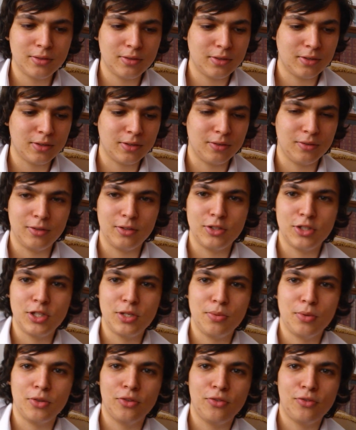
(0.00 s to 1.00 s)
Oh, look, she
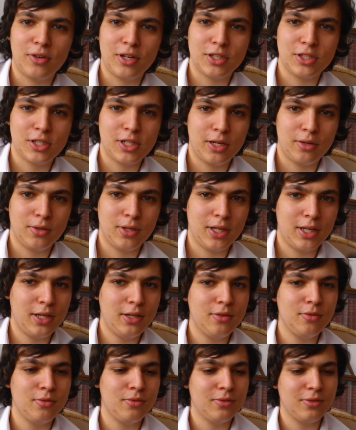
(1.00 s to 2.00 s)
wants fuss now, eh?
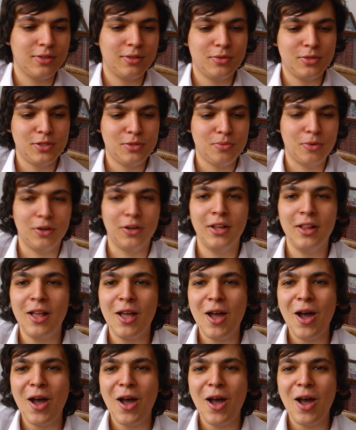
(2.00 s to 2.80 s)
What do you want?